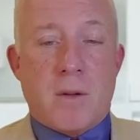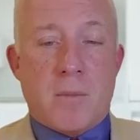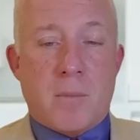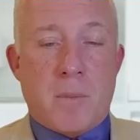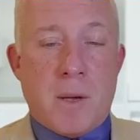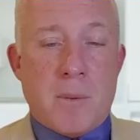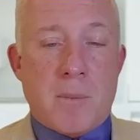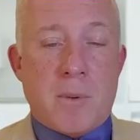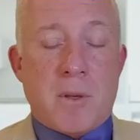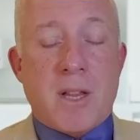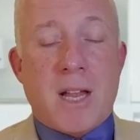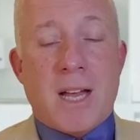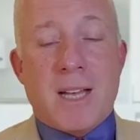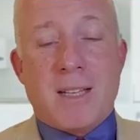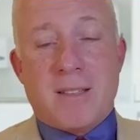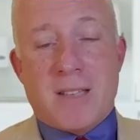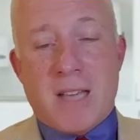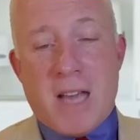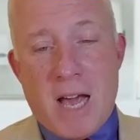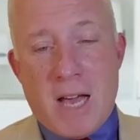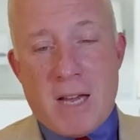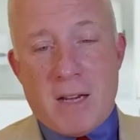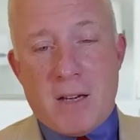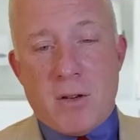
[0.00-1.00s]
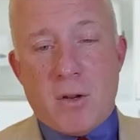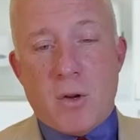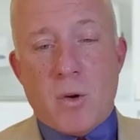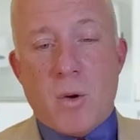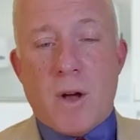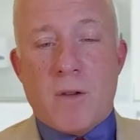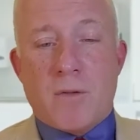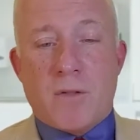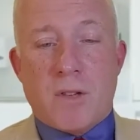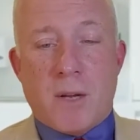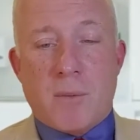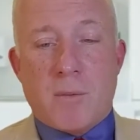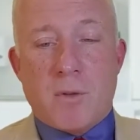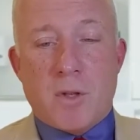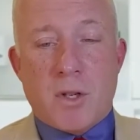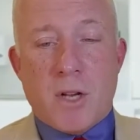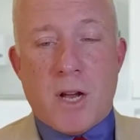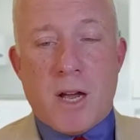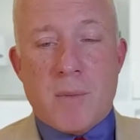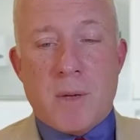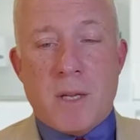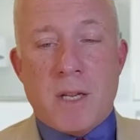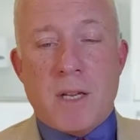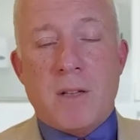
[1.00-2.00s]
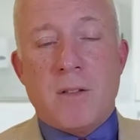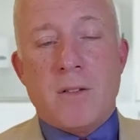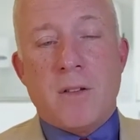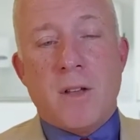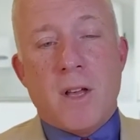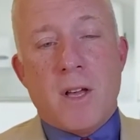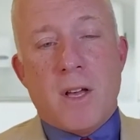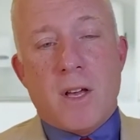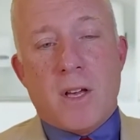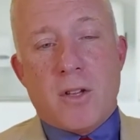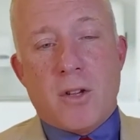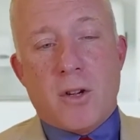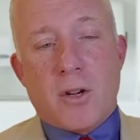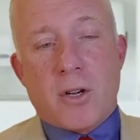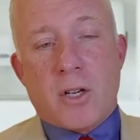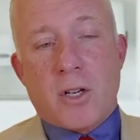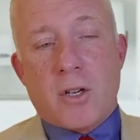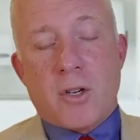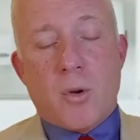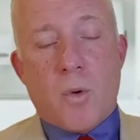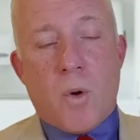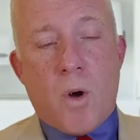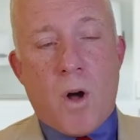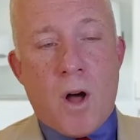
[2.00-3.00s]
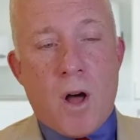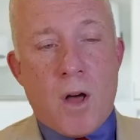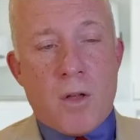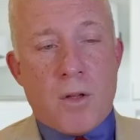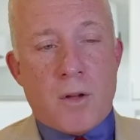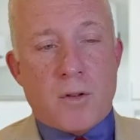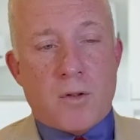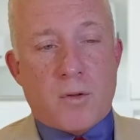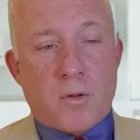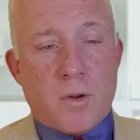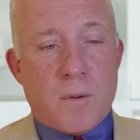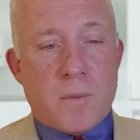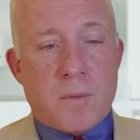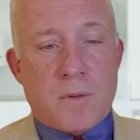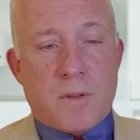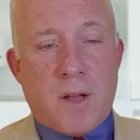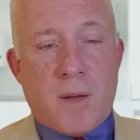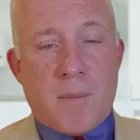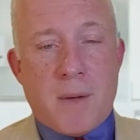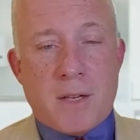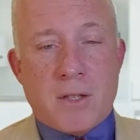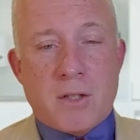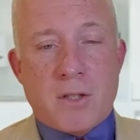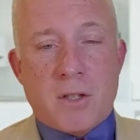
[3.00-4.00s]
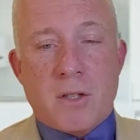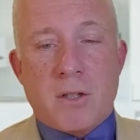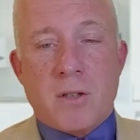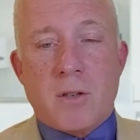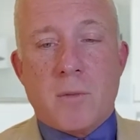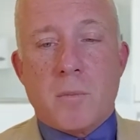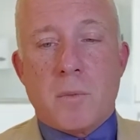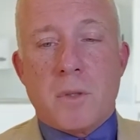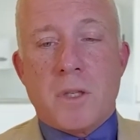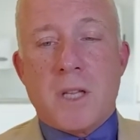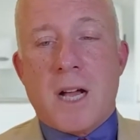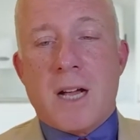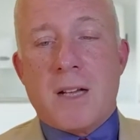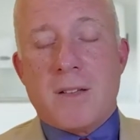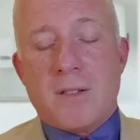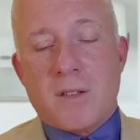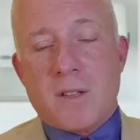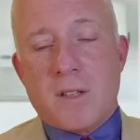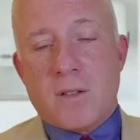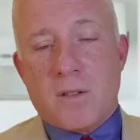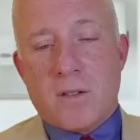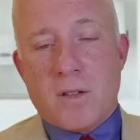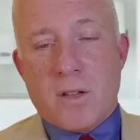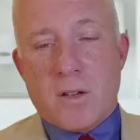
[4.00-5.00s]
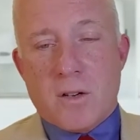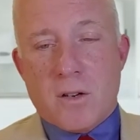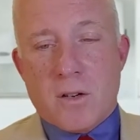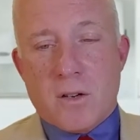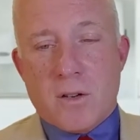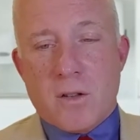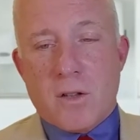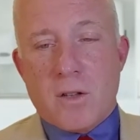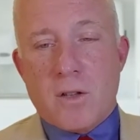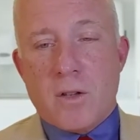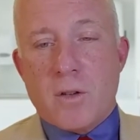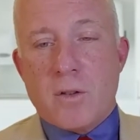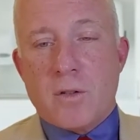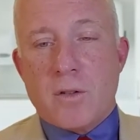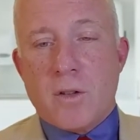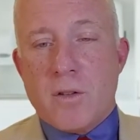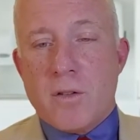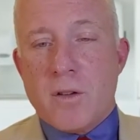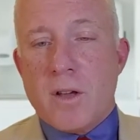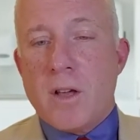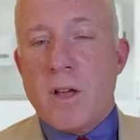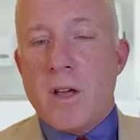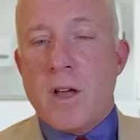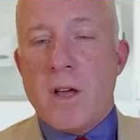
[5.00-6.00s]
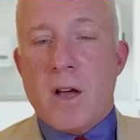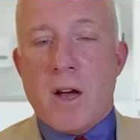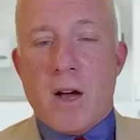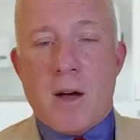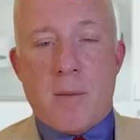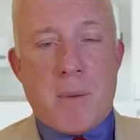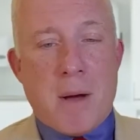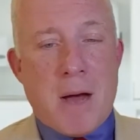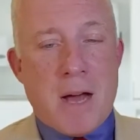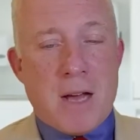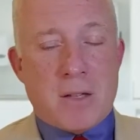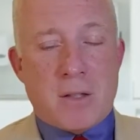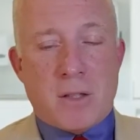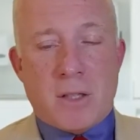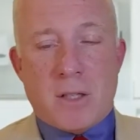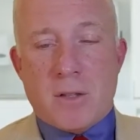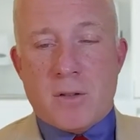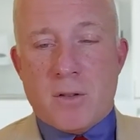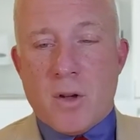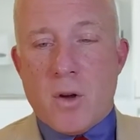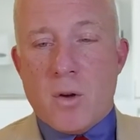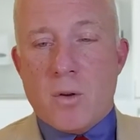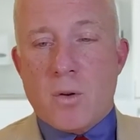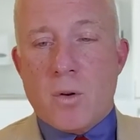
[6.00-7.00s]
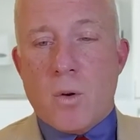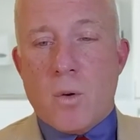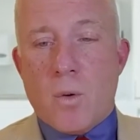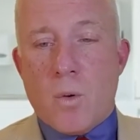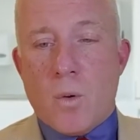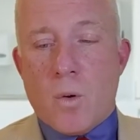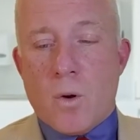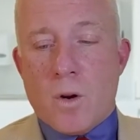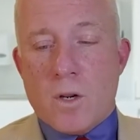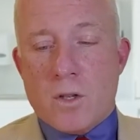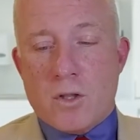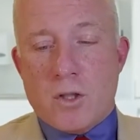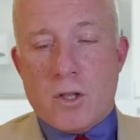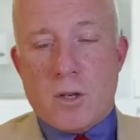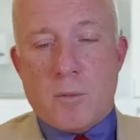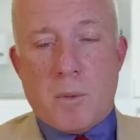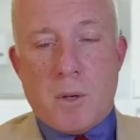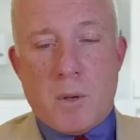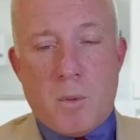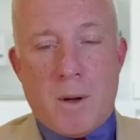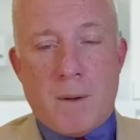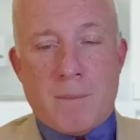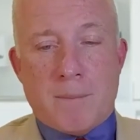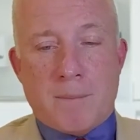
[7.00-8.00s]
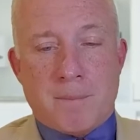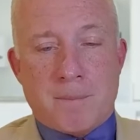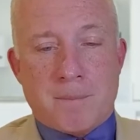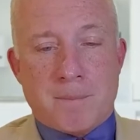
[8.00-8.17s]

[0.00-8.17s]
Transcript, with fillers: people like Ted who have type two diabetes, you're going to do all those treatments I mentioned, plus consider the use of a, a pioglitazone or a G L P one.